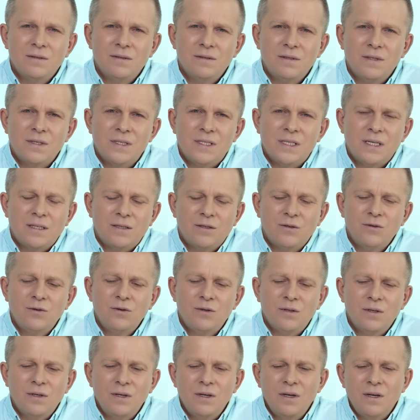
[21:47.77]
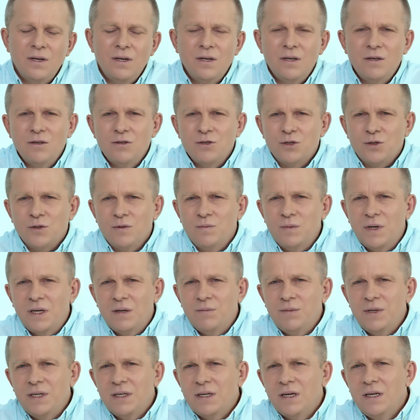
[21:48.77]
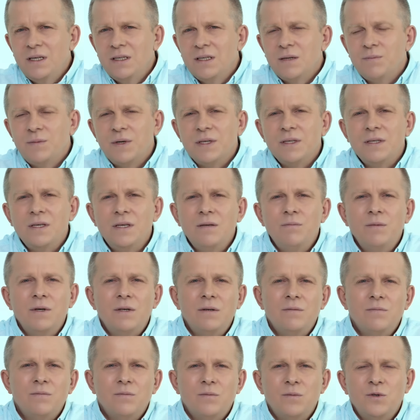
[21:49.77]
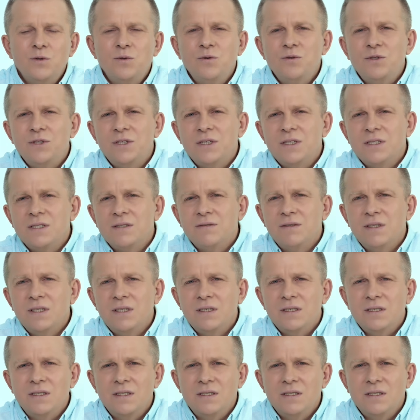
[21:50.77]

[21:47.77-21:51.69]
For dooming our children's future?